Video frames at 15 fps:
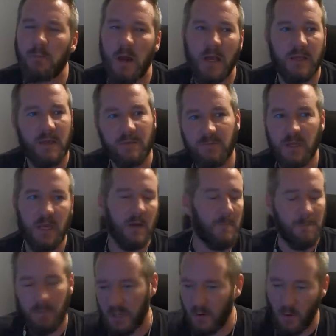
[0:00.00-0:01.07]
by giving it a
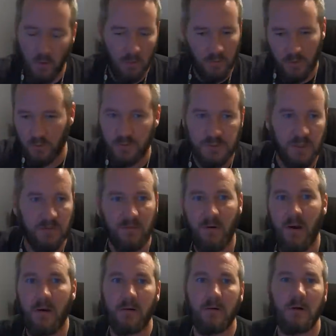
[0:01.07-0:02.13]
big old goose of
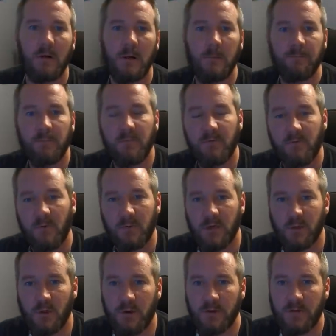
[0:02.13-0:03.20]
throttle before
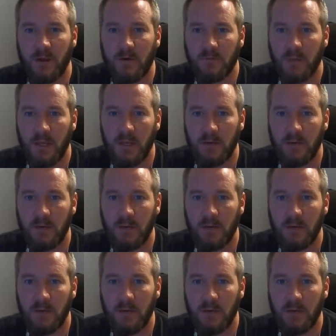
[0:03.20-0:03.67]
they shut it down,